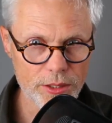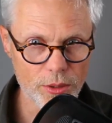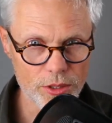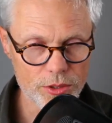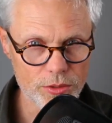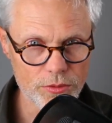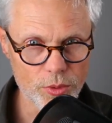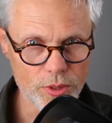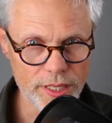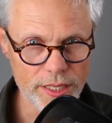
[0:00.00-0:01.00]
You also
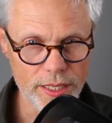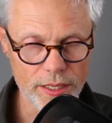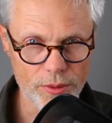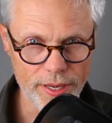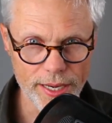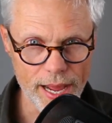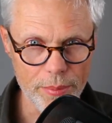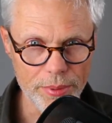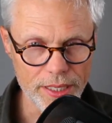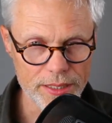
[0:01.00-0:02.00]
avoid great
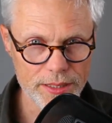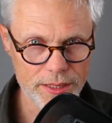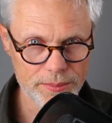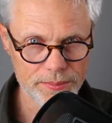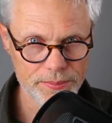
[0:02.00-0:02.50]
happiness.